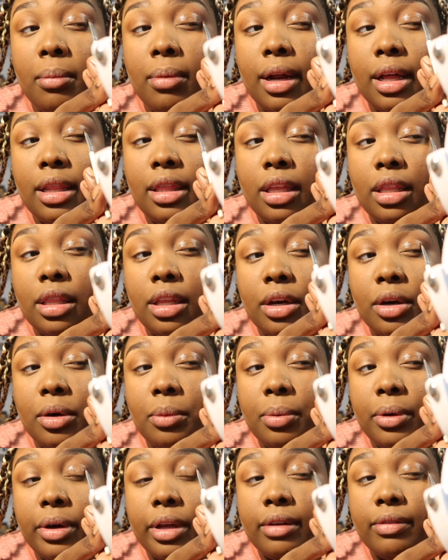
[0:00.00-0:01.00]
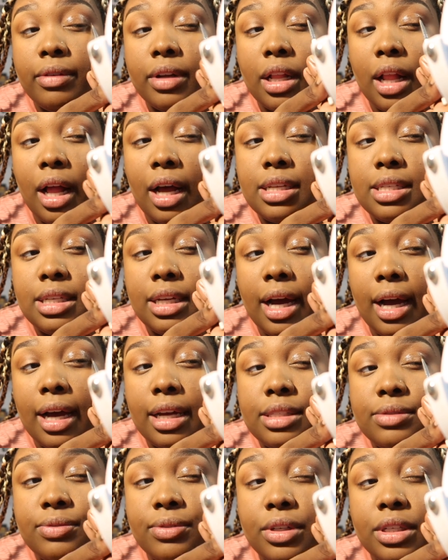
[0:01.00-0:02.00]
But I think the whole point of a glossy eye
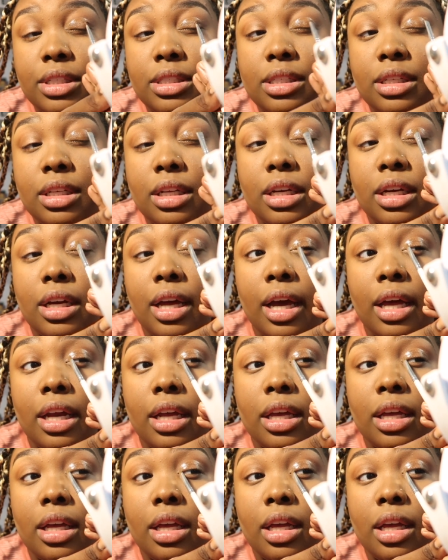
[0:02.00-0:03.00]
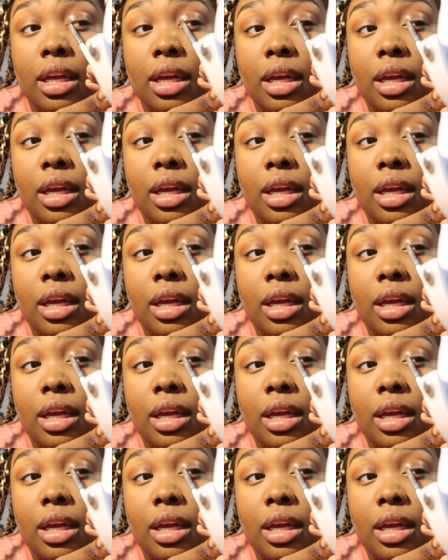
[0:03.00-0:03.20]
is for it to look kind of